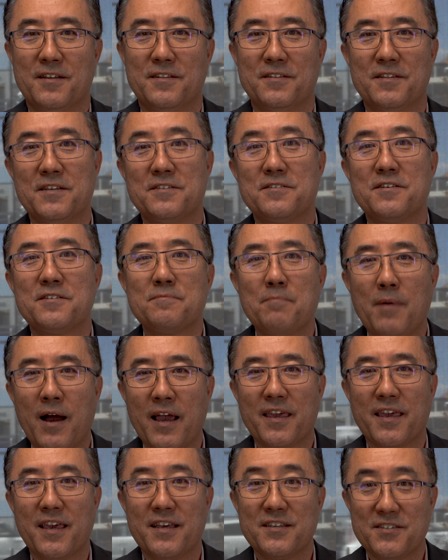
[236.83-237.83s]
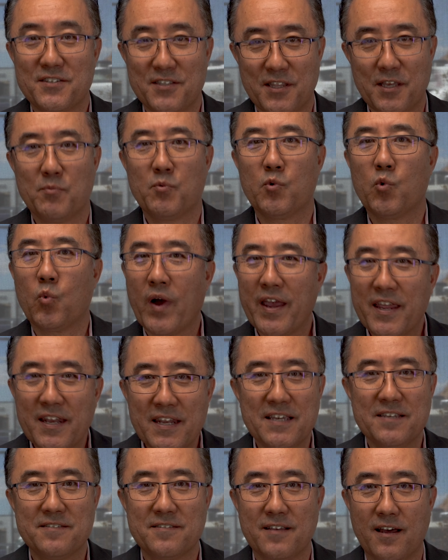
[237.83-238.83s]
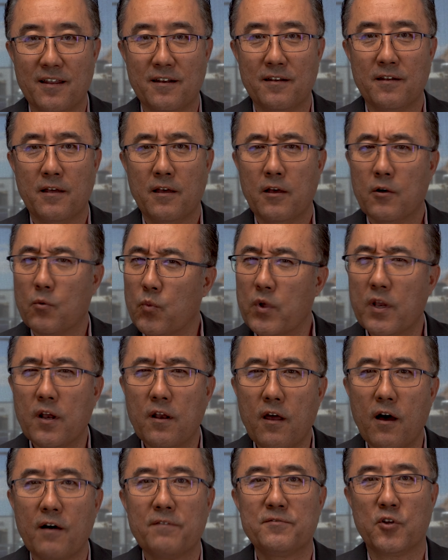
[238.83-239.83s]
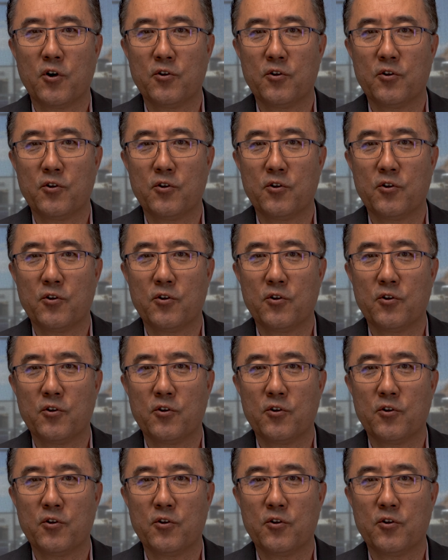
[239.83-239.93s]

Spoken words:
this is Mike at Stephen Wayne Nissan. We love to